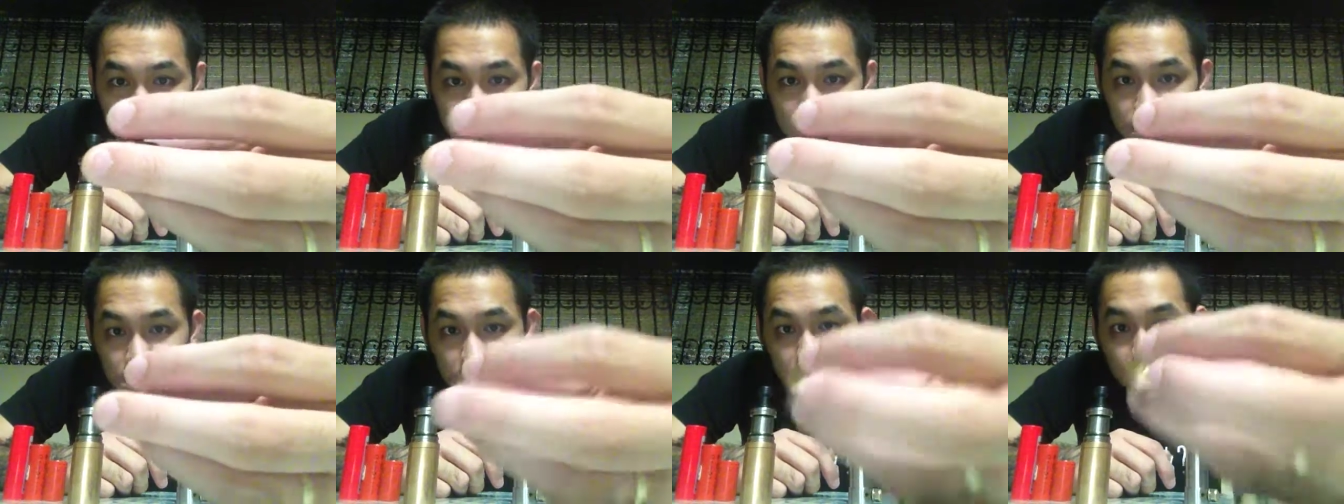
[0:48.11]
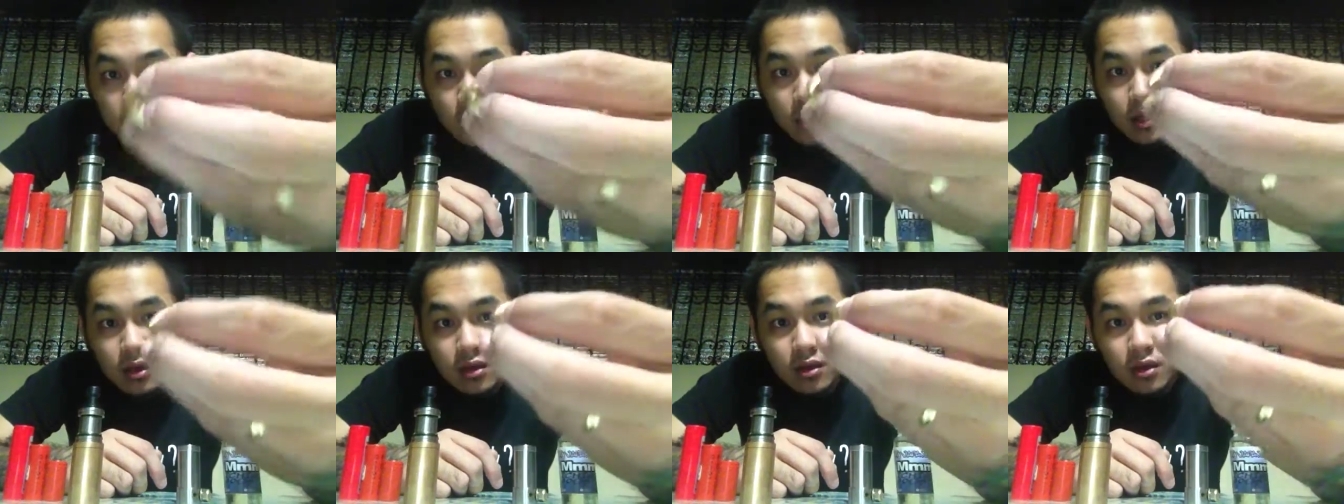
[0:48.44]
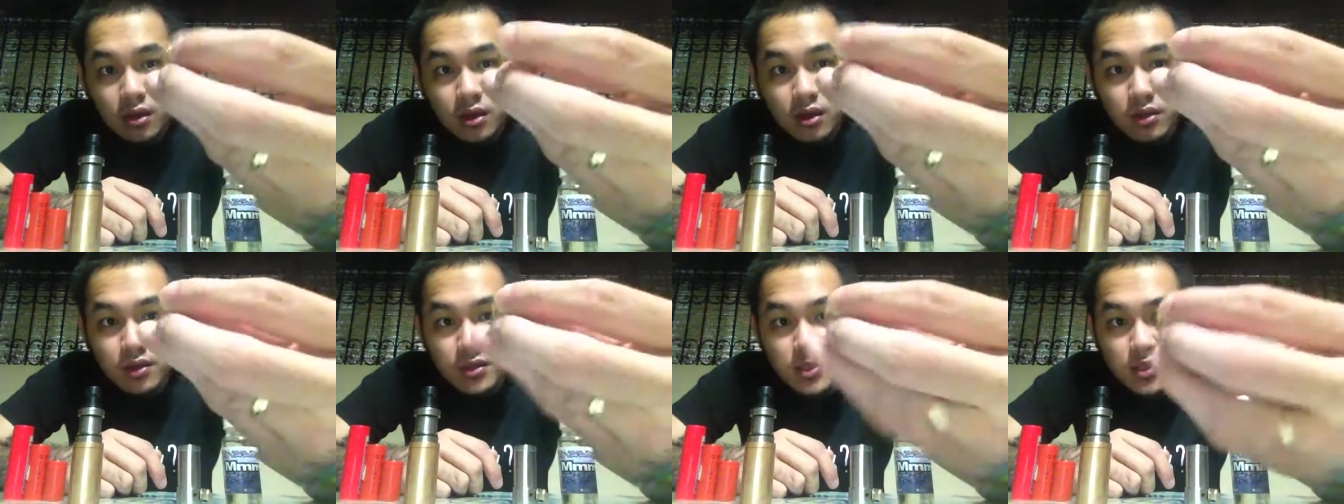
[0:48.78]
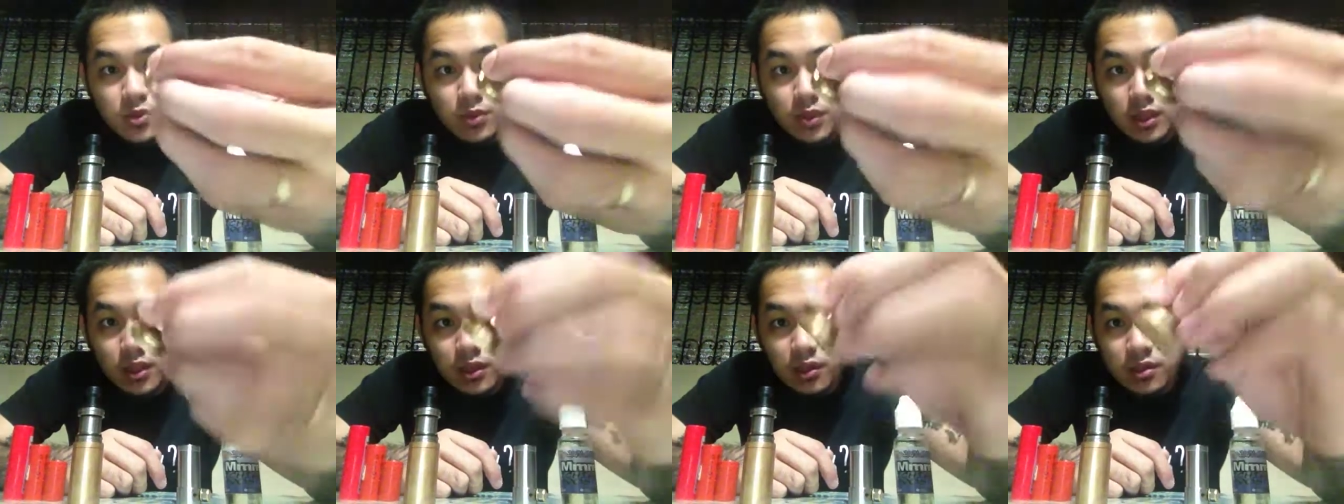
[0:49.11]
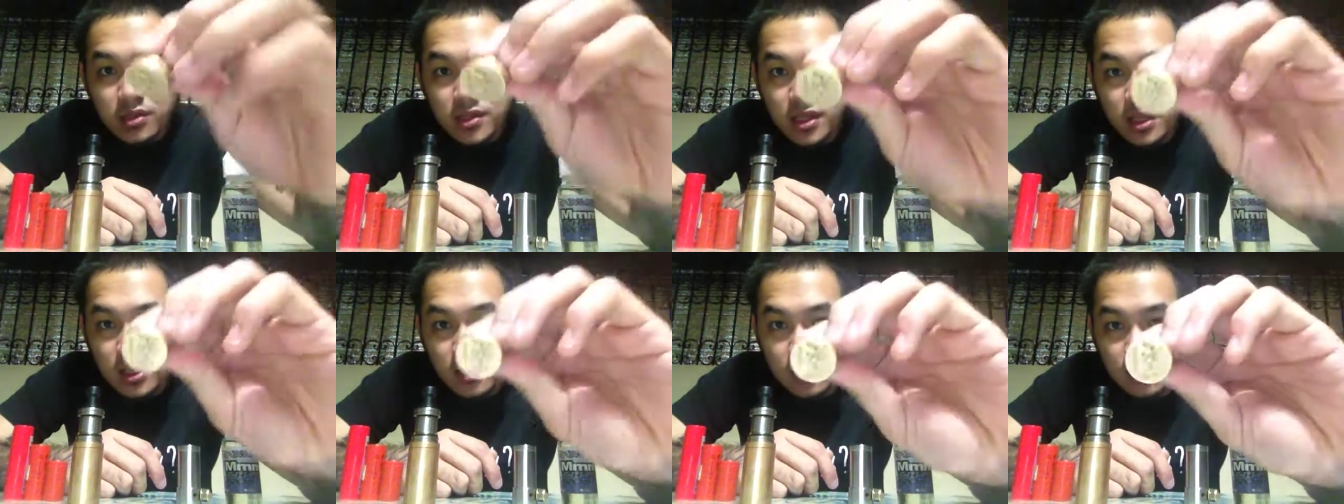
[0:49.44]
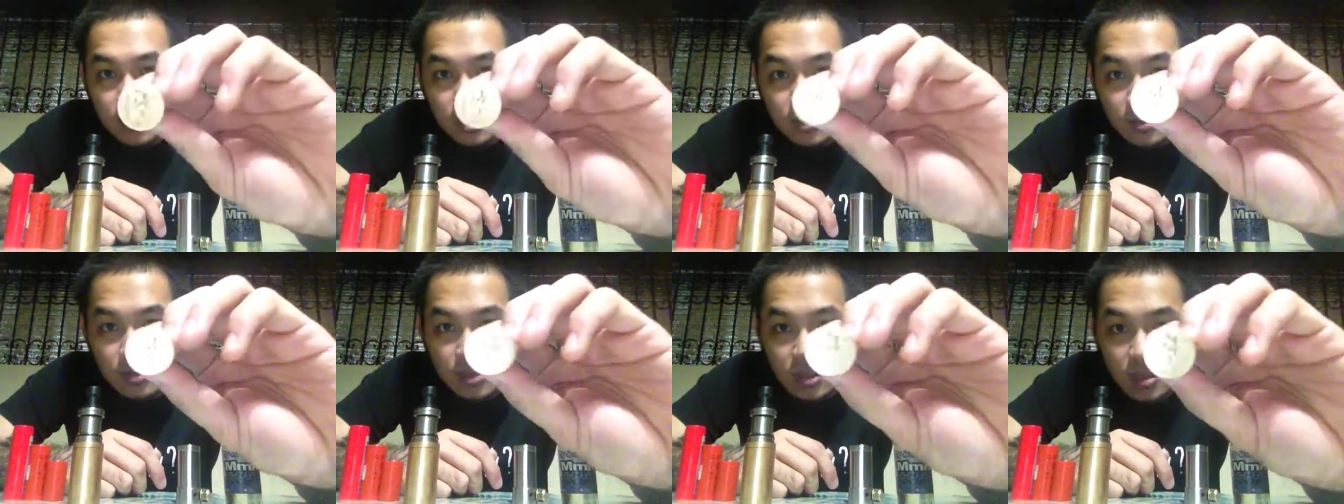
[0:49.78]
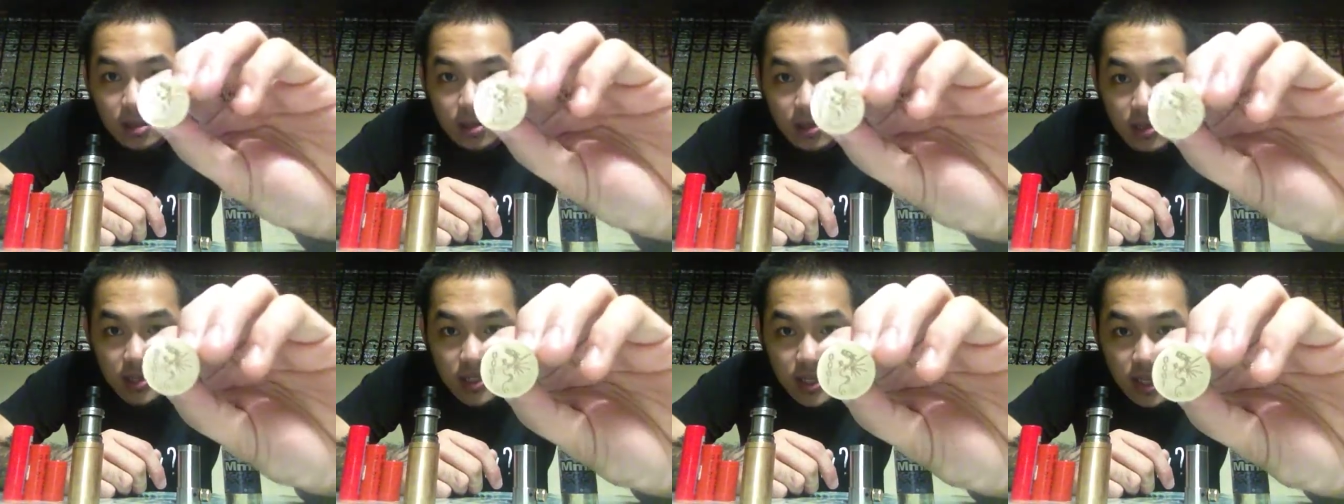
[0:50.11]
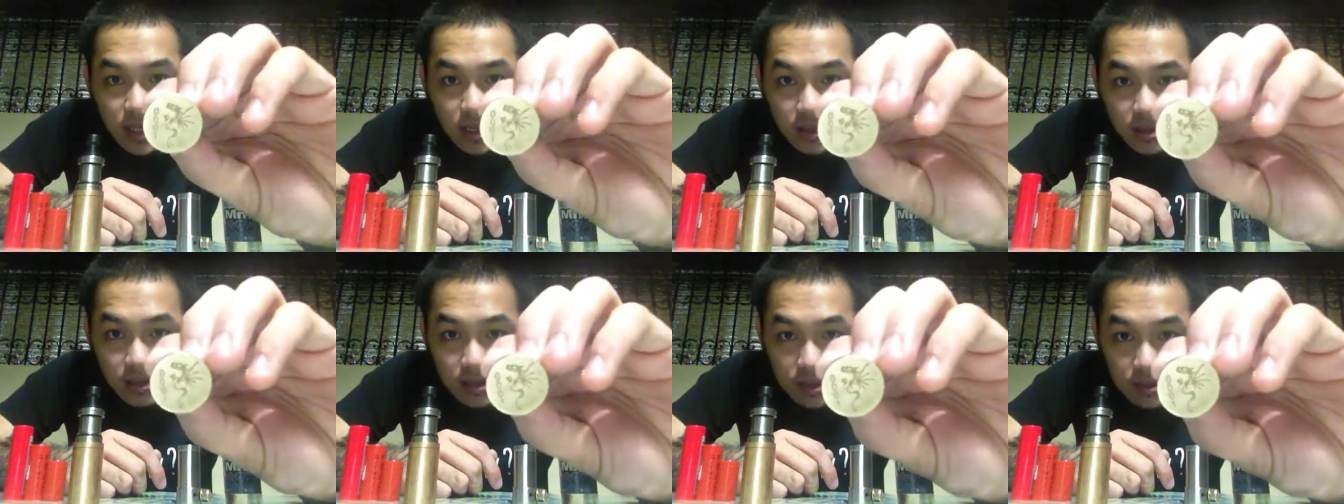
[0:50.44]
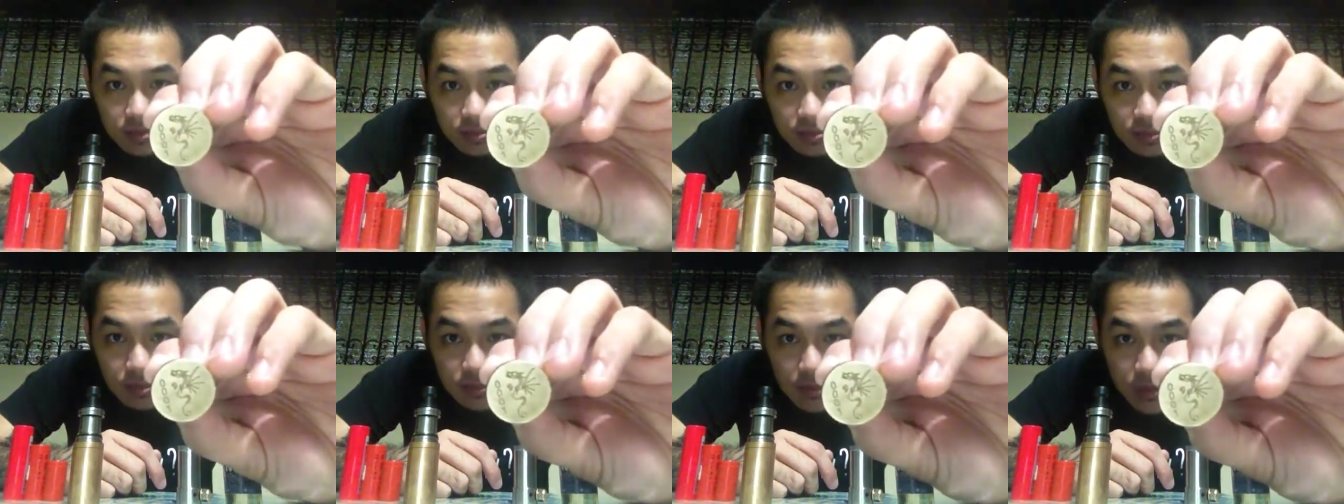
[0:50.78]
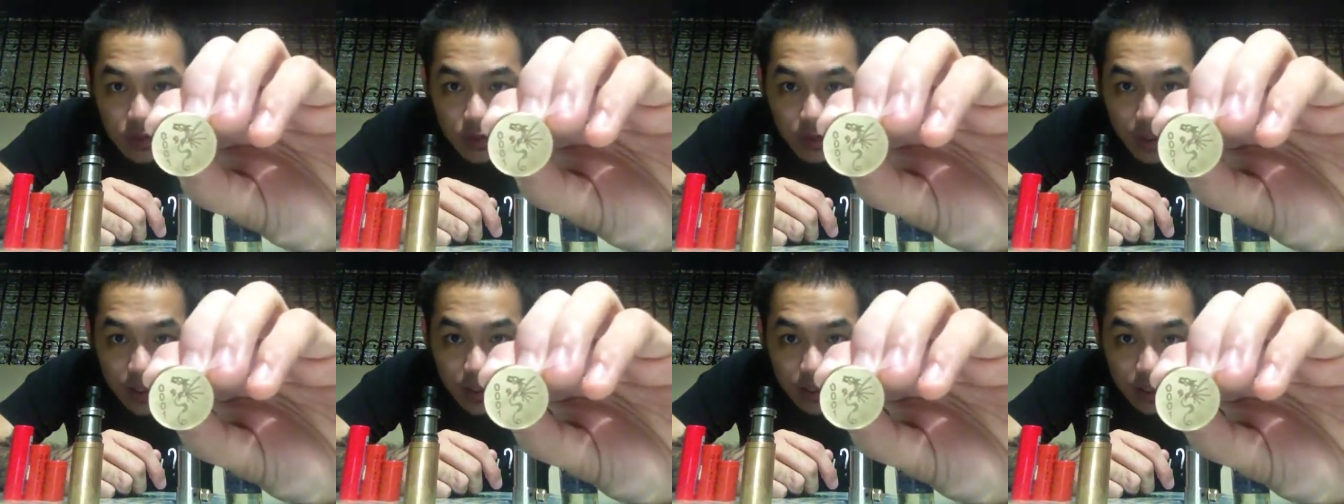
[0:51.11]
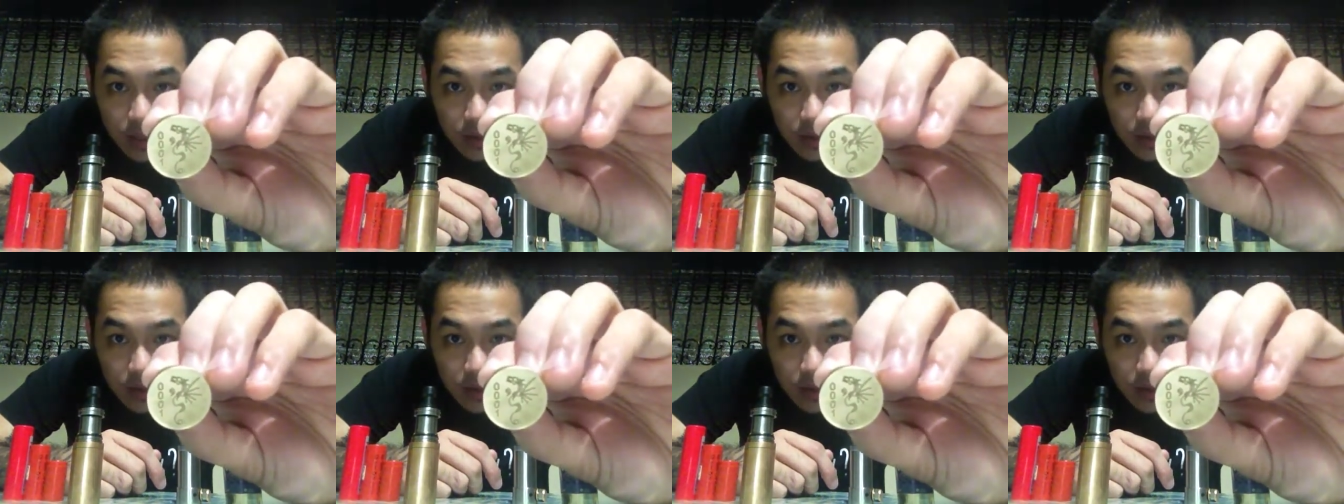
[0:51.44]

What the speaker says: Okay, this is what it looks like underneath. It's got a swanky